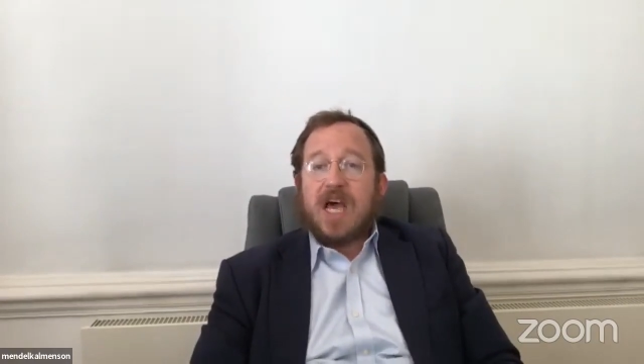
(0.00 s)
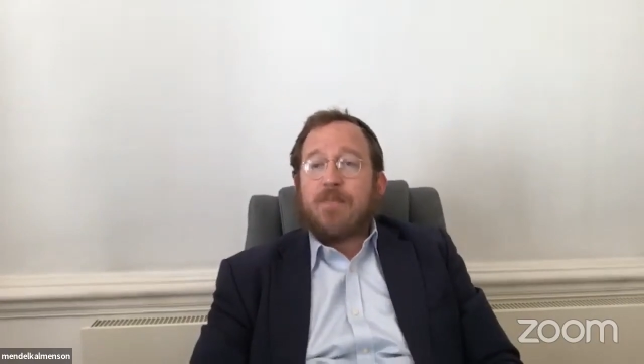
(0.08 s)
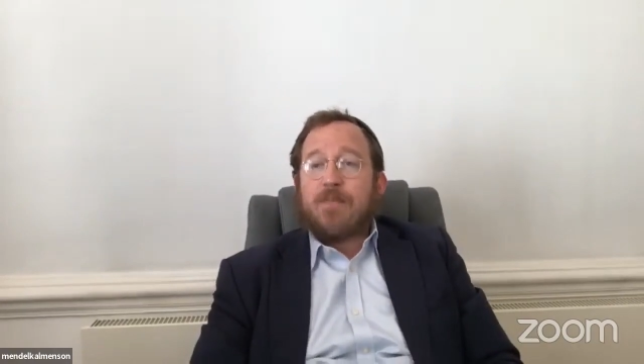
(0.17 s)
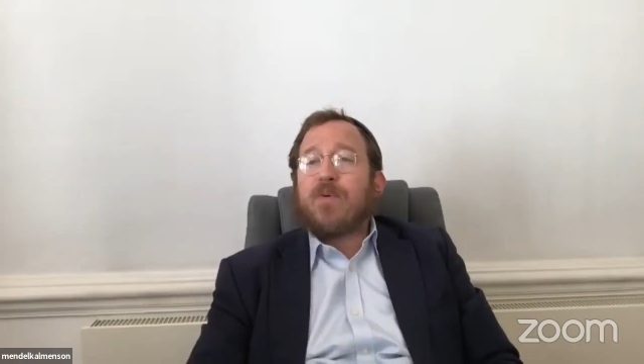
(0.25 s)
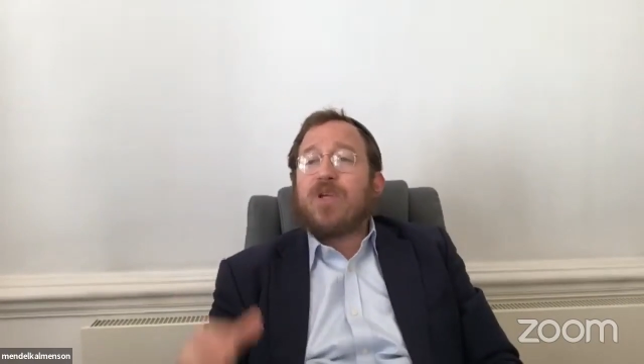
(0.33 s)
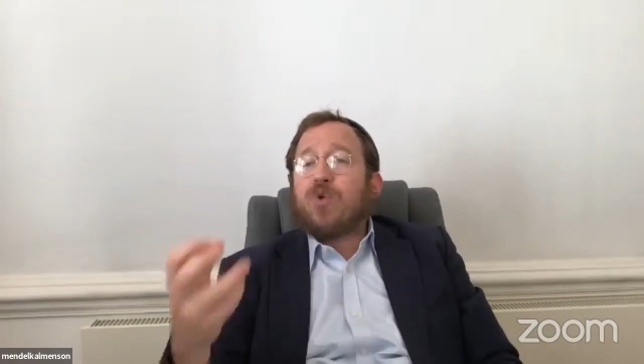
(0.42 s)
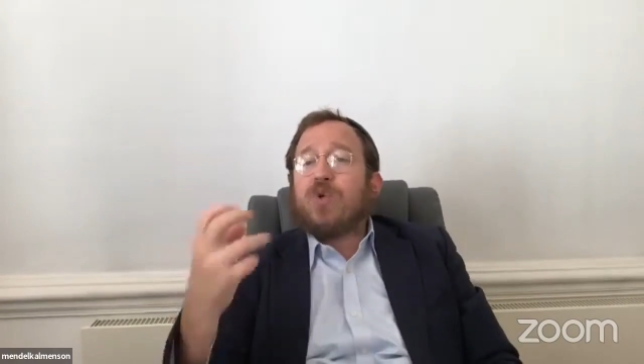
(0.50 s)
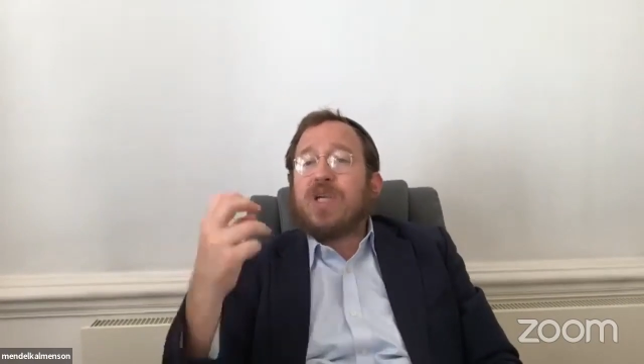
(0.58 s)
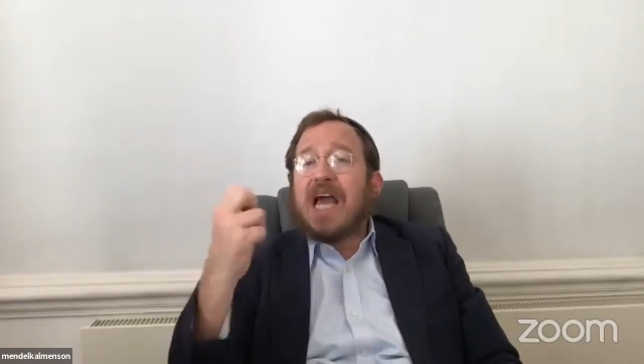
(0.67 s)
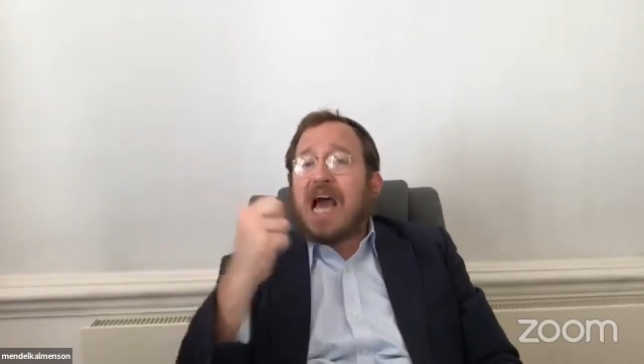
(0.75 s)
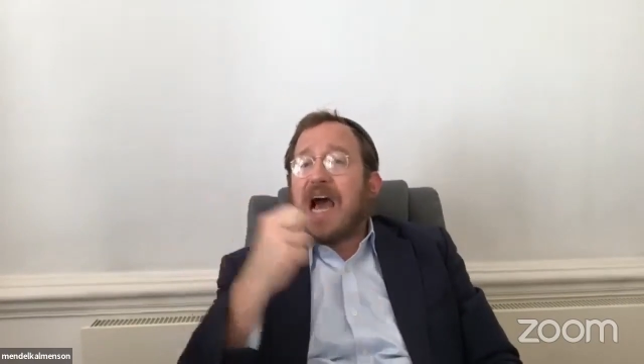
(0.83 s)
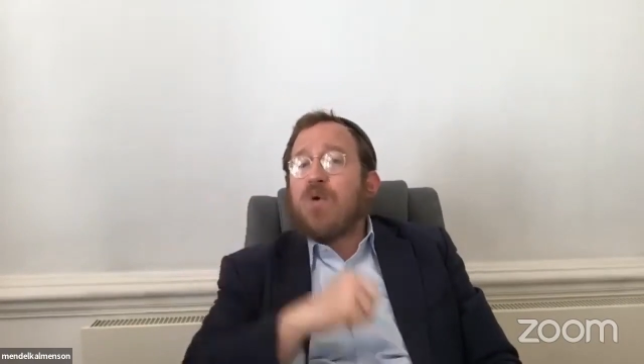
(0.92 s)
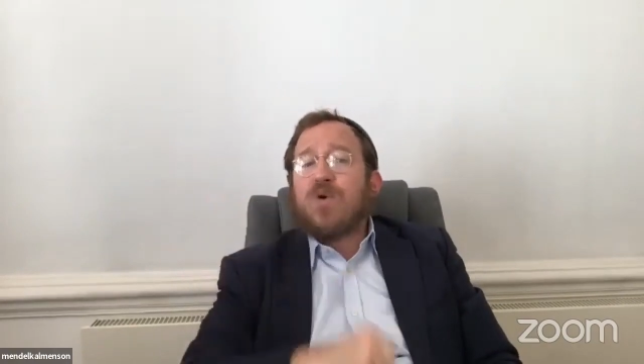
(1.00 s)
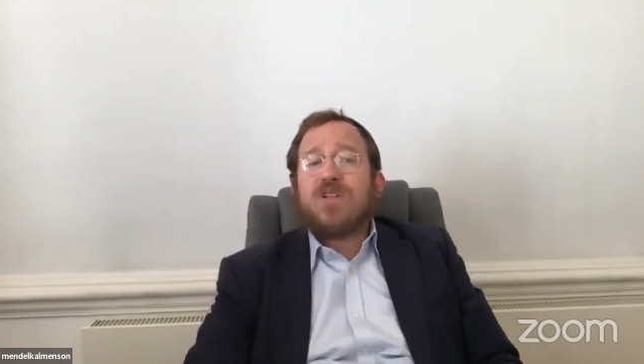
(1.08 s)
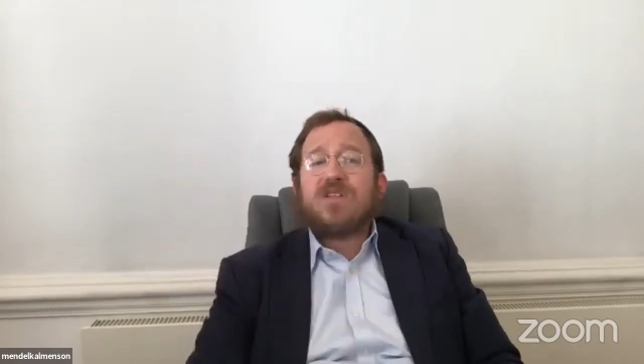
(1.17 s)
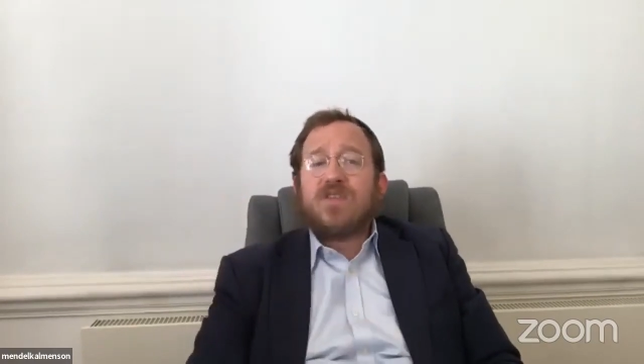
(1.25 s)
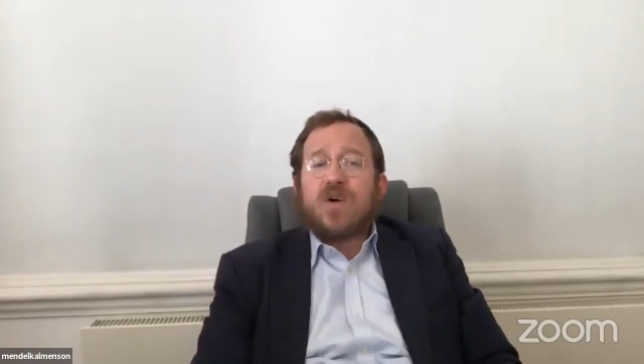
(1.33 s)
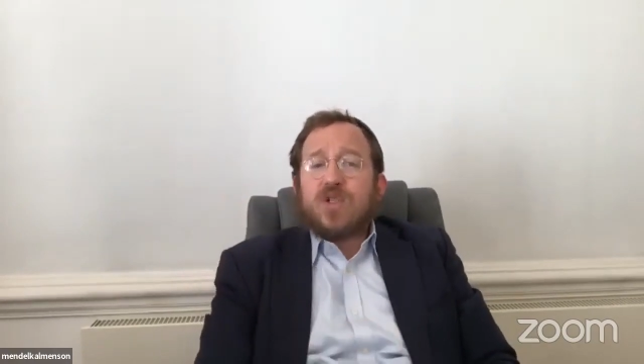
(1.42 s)
by renewing our
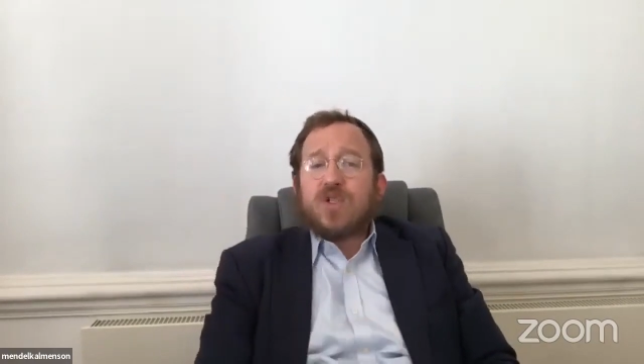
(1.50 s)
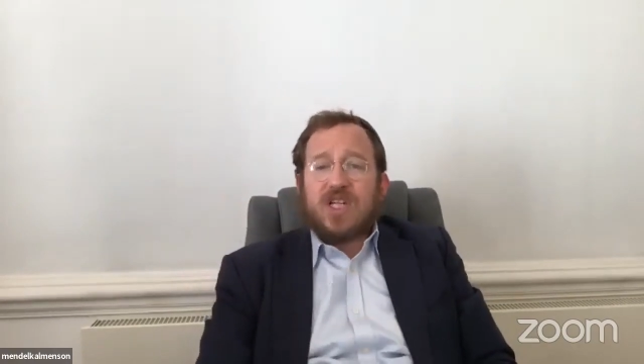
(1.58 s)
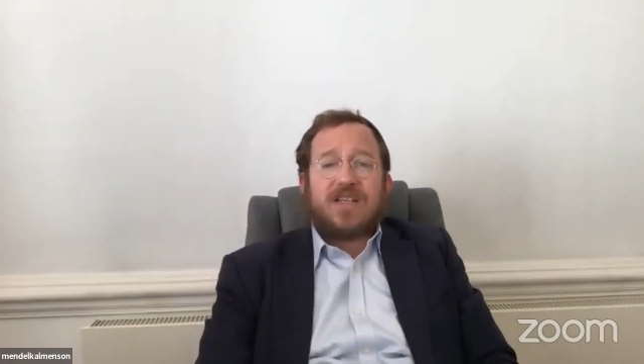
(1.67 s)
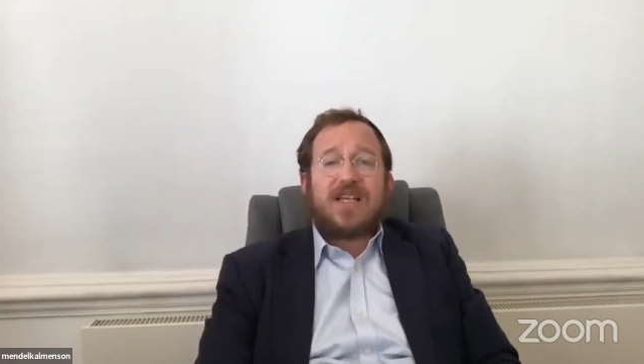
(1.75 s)
devotion and